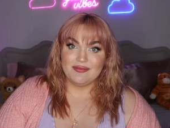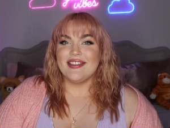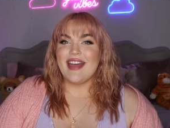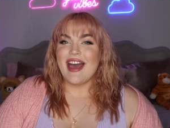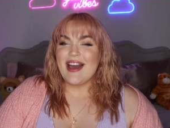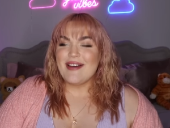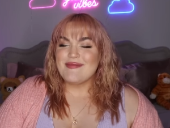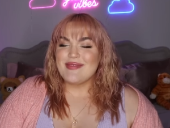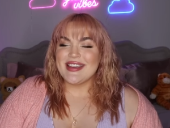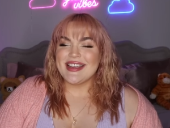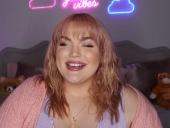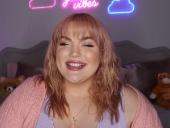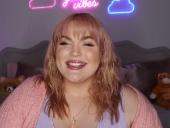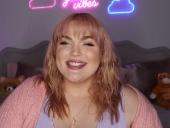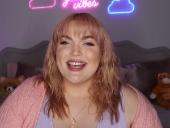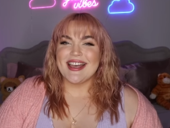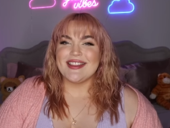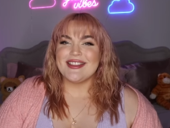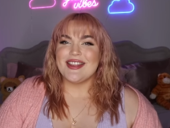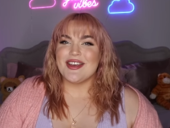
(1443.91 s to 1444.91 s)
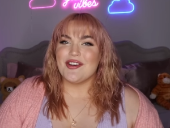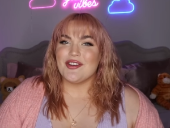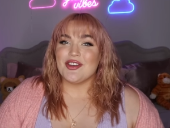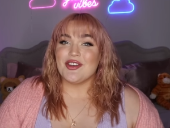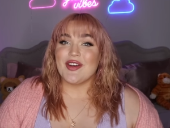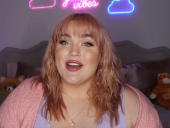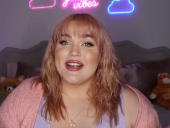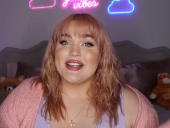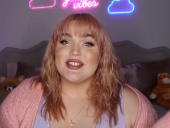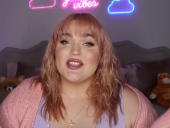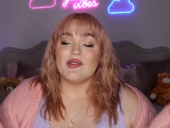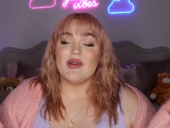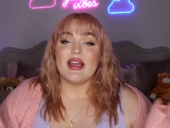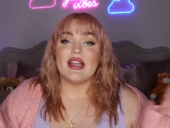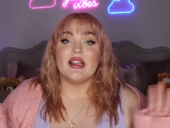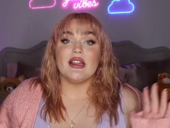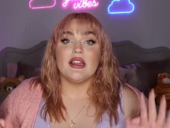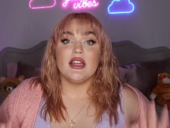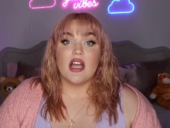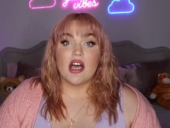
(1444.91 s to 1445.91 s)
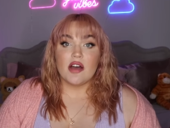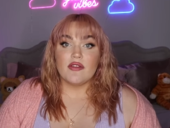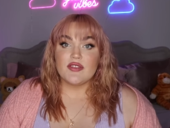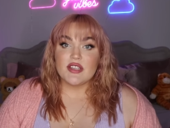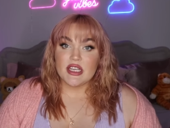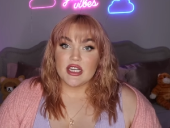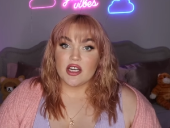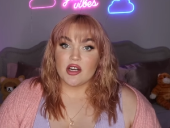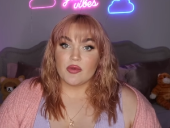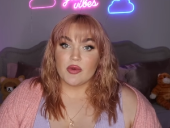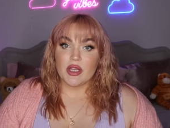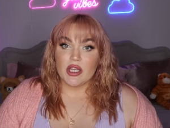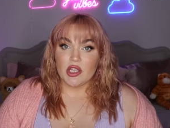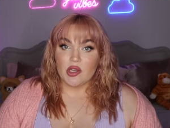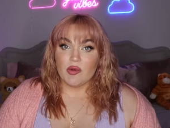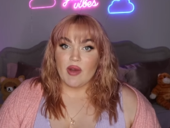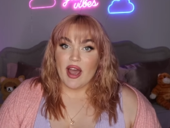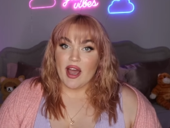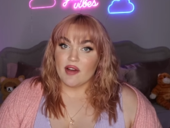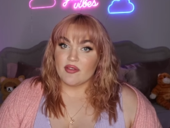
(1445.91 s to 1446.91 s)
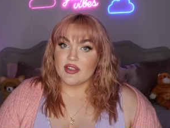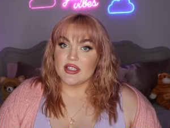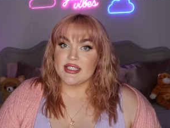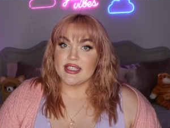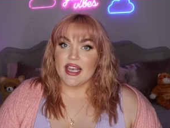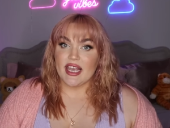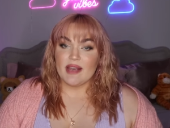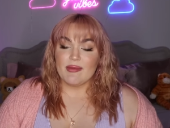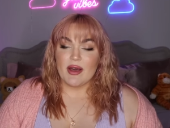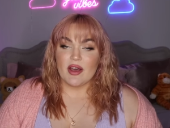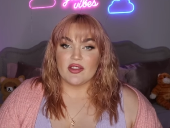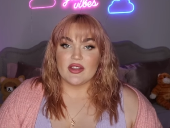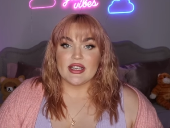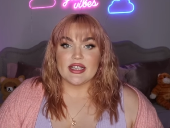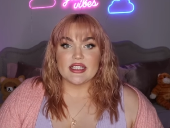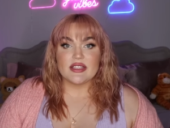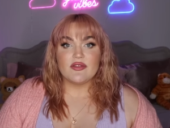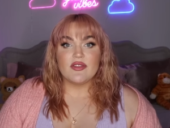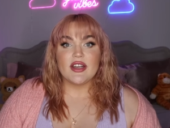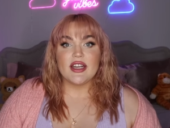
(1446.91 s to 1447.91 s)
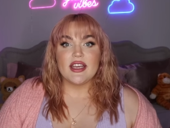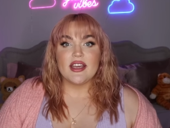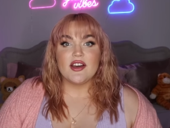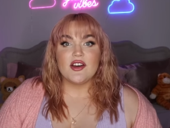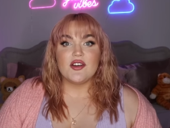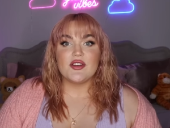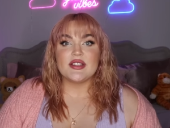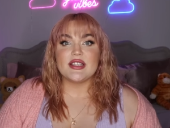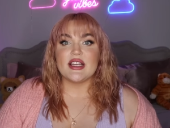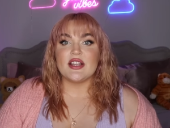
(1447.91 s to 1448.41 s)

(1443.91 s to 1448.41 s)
That being said though, you guys know I love to hear what you have to say about these videos,